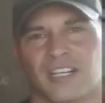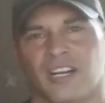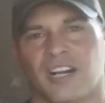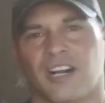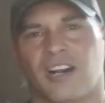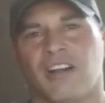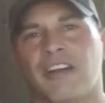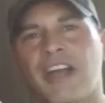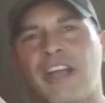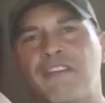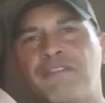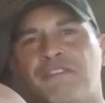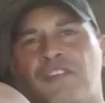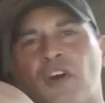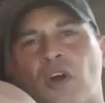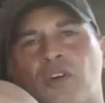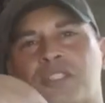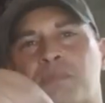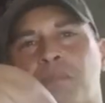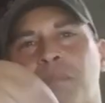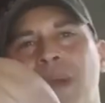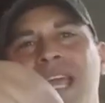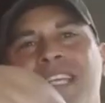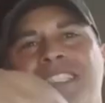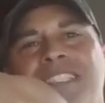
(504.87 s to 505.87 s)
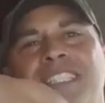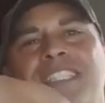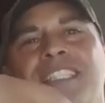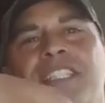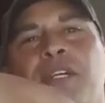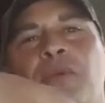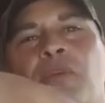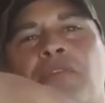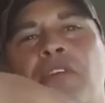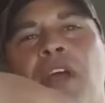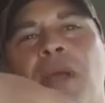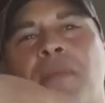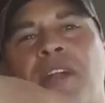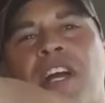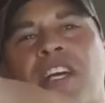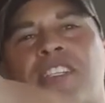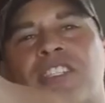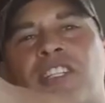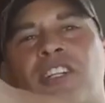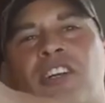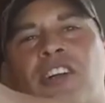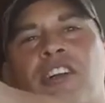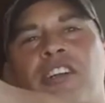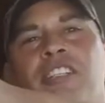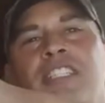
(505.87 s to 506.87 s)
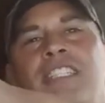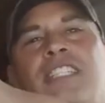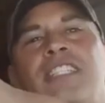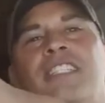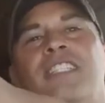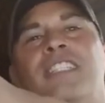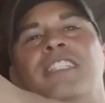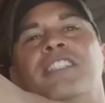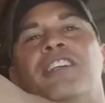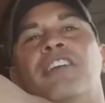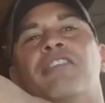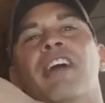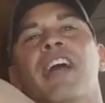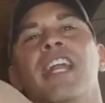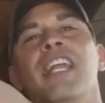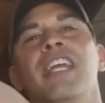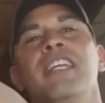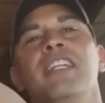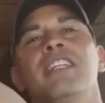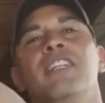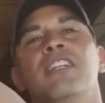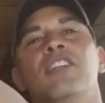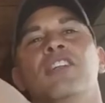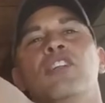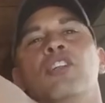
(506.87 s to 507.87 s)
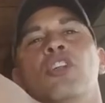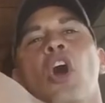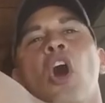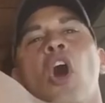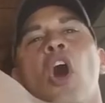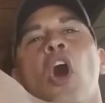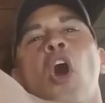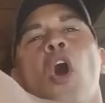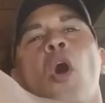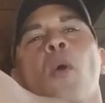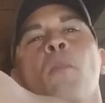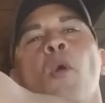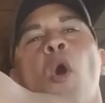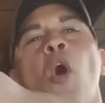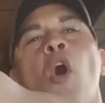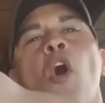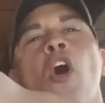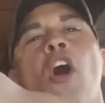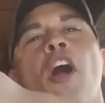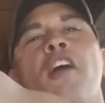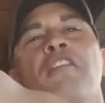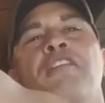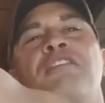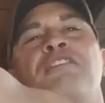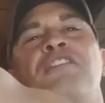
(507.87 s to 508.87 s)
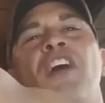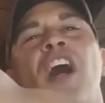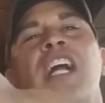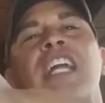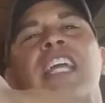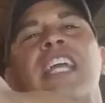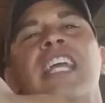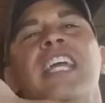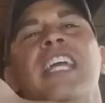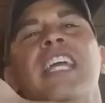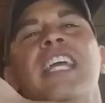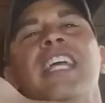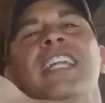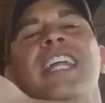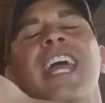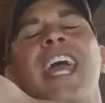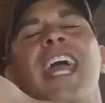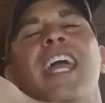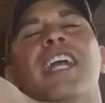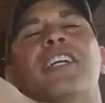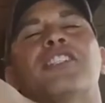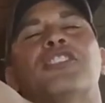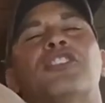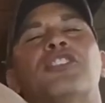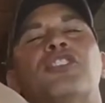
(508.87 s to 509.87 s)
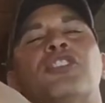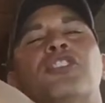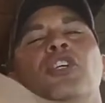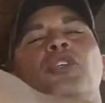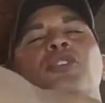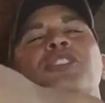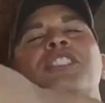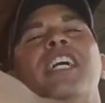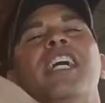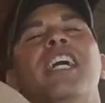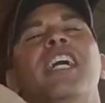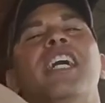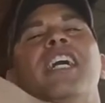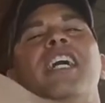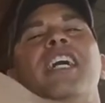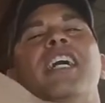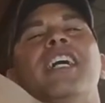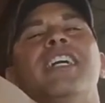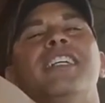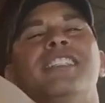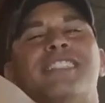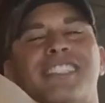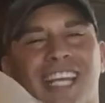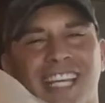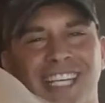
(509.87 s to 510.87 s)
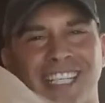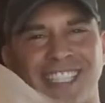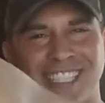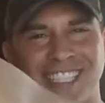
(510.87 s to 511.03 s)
All right, folks. Basically, what Raymond has learned. You ready? No more fucking excuses!